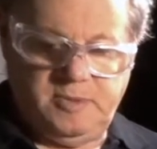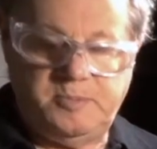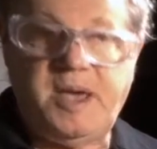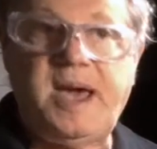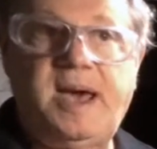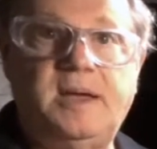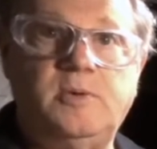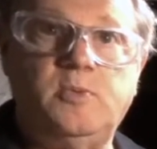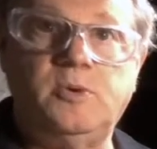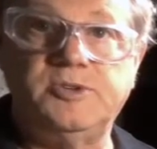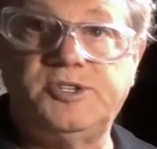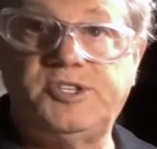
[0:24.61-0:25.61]
pad
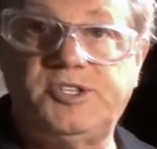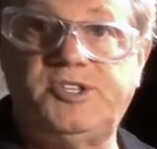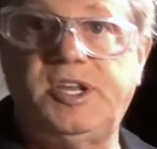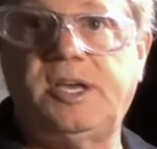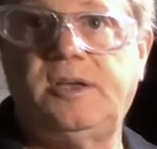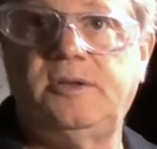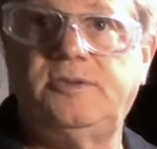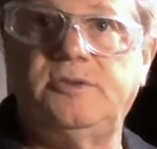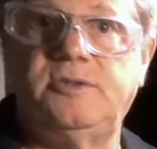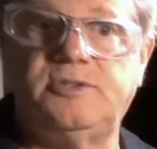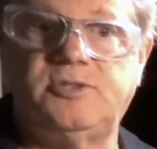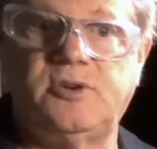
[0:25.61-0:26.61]
will stick to
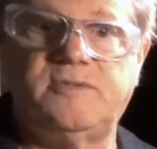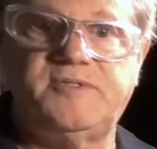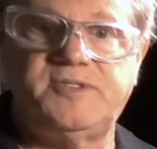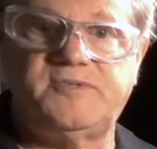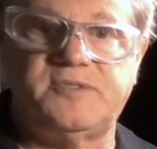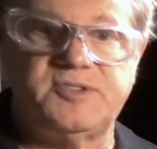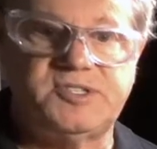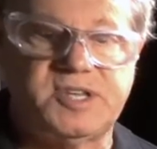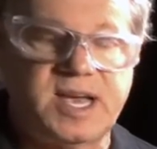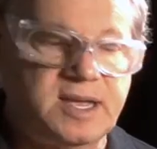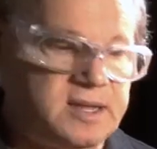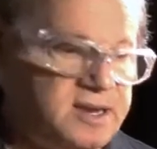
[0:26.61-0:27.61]
the surface for a
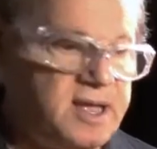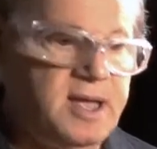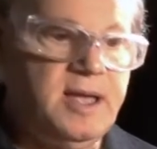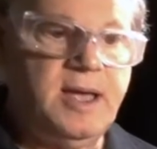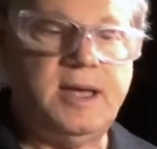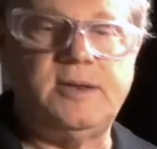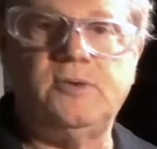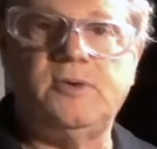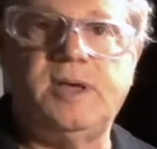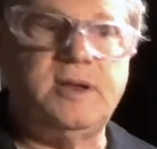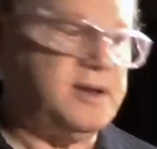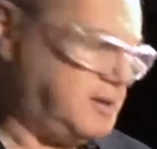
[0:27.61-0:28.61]
second and you'll
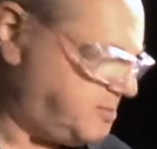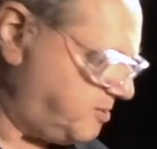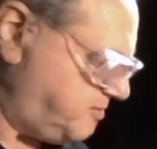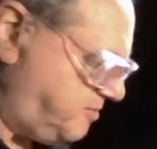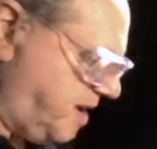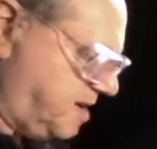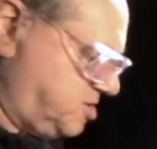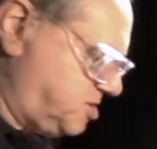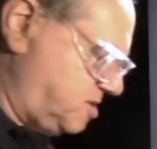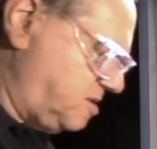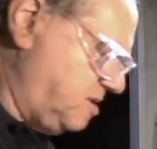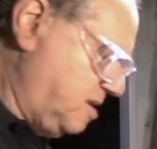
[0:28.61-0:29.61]
get an
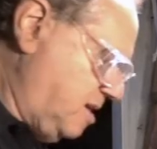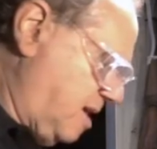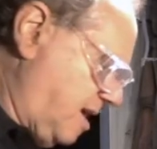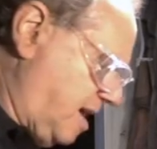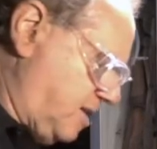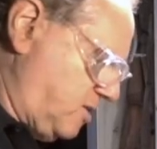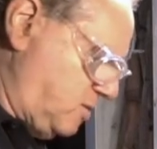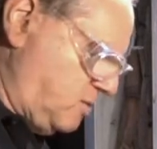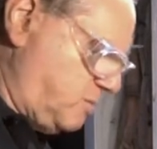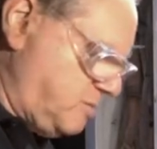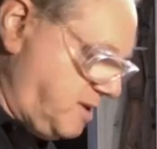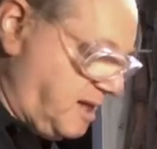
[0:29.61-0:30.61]
imperfection and
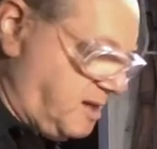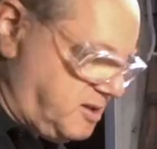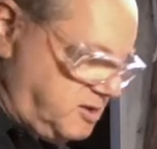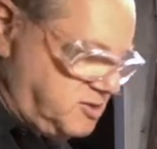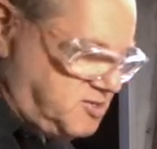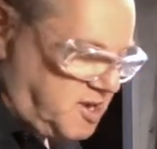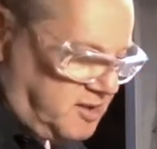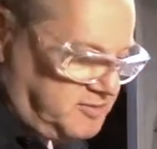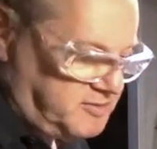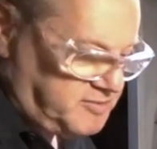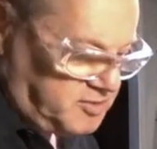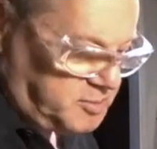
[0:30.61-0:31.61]
you'll yell at
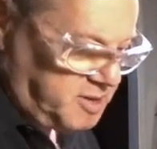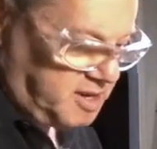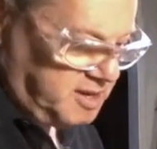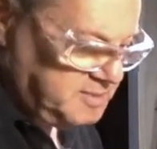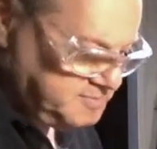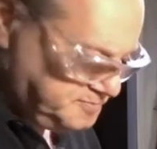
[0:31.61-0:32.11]
yourself if you're me.